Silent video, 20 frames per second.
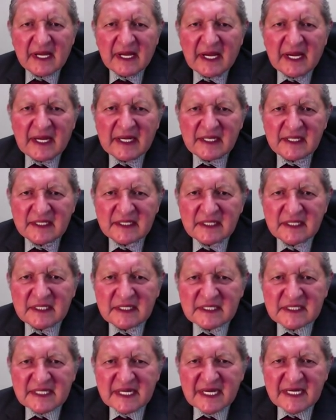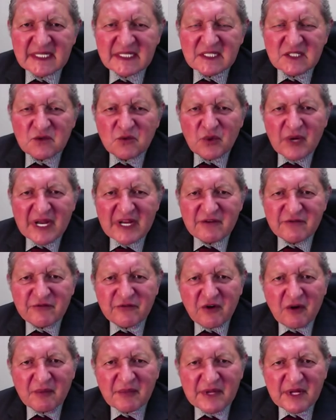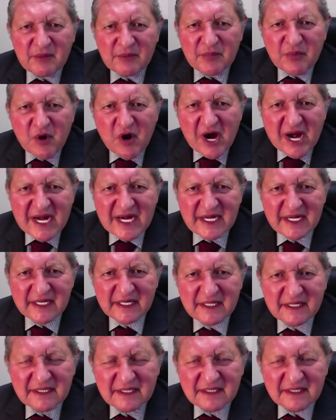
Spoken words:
and it takes away from the brain